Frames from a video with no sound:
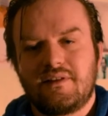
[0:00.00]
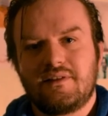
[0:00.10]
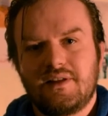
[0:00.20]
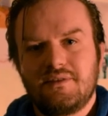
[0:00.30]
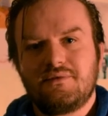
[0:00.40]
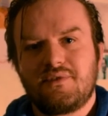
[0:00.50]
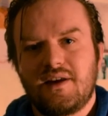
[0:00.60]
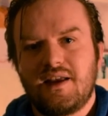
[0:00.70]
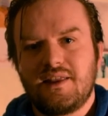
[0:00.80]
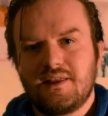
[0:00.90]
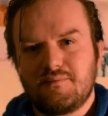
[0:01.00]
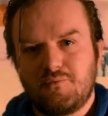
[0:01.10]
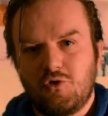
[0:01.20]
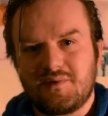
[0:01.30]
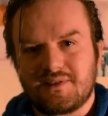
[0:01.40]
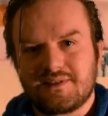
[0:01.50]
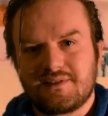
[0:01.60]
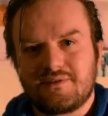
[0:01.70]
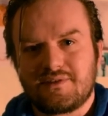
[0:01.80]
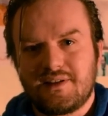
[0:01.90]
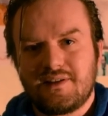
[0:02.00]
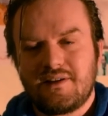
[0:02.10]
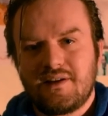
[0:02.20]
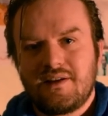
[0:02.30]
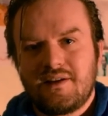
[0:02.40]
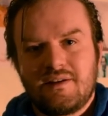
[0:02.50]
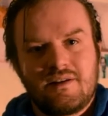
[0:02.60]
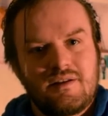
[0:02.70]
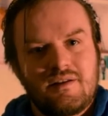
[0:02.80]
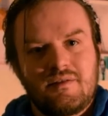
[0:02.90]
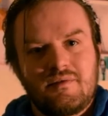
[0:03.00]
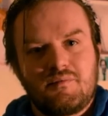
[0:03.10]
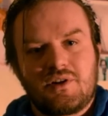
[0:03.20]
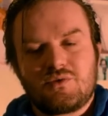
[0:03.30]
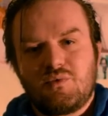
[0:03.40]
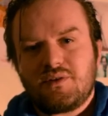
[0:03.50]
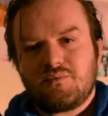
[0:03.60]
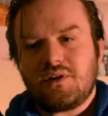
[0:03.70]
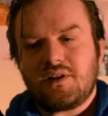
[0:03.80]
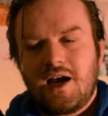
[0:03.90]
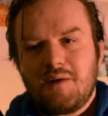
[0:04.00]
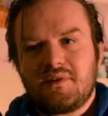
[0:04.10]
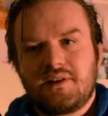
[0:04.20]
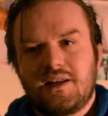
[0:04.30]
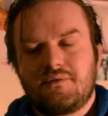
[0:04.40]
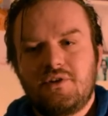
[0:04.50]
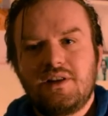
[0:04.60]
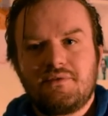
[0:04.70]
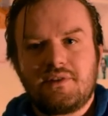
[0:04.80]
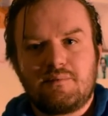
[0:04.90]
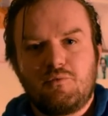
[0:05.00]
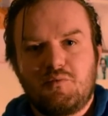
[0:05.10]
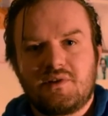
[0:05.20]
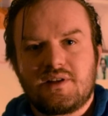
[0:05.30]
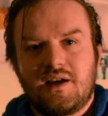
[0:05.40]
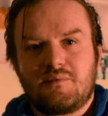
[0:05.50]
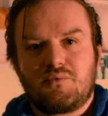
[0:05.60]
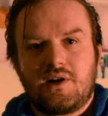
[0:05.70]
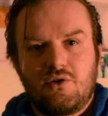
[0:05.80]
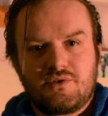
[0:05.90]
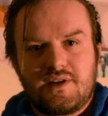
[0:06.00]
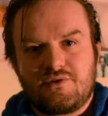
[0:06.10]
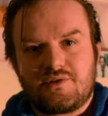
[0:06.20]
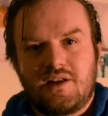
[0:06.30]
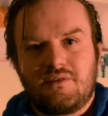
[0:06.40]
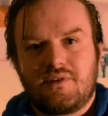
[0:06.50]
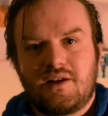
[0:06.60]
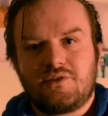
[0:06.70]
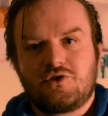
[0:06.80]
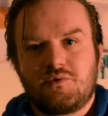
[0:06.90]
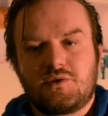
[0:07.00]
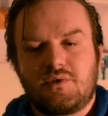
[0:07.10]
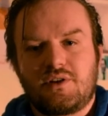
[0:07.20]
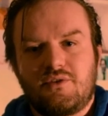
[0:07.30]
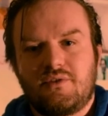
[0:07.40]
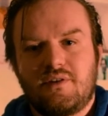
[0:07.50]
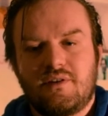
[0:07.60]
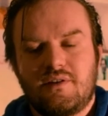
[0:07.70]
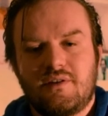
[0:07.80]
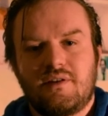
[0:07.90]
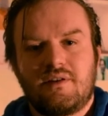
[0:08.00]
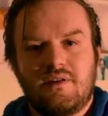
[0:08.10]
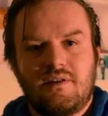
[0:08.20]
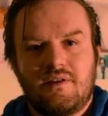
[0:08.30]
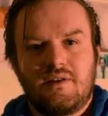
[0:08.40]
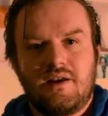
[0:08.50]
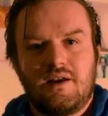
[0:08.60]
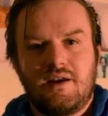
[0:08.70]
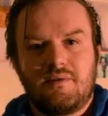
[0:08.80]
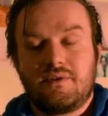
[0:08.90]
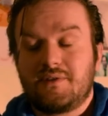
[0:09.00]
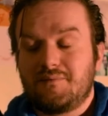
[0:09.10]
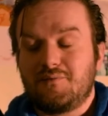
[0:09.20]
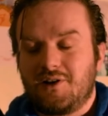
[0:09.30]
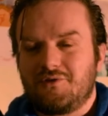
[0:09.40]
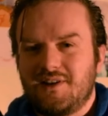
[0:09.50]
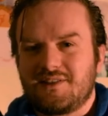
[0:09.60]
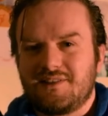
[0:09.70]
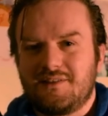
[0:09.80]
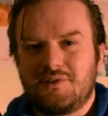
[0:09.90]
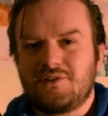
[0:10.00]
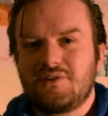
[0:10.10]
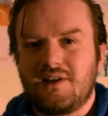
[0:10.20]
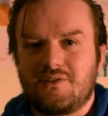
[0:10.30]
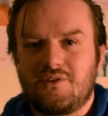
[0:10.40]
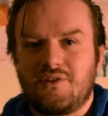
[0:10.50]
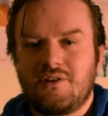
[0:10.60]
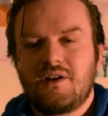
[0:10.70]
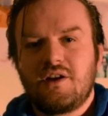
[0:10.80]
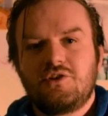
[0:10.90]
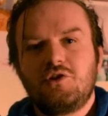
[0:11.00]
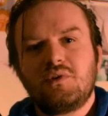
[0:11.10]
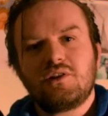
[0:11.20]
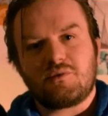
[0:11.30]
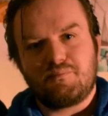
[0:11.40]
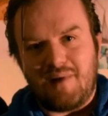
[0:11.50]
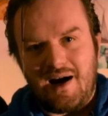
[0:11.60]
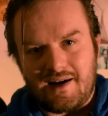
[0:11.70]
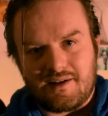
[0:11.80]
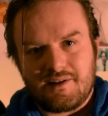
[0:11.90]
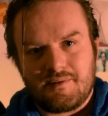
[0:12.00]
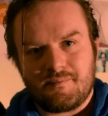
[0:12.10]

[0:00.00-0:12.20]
Live in the moment, okay? Because what will happen then, if you live in the moment and prioritize yourself and do what you want to do, within moderation, if you do that there, you will look back,